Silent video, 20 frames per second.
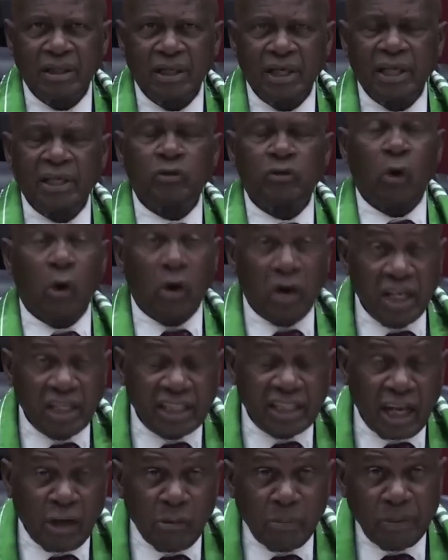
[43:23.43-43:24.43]
And only
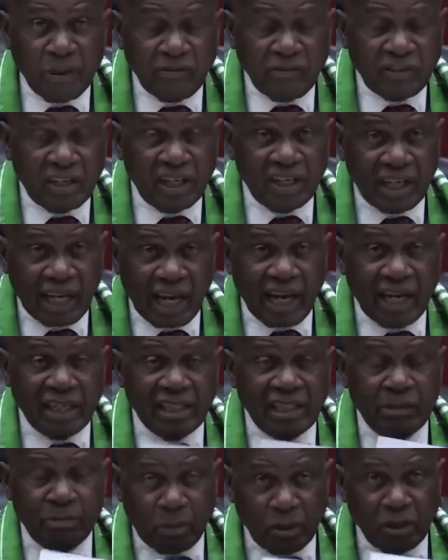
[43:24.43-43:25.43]
ZANU-PF can
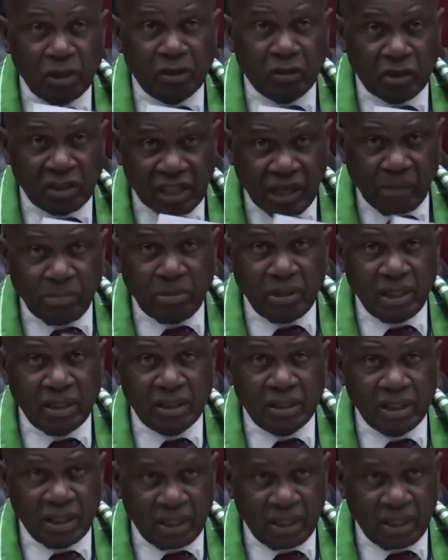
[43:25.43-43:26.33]
guarantee political stability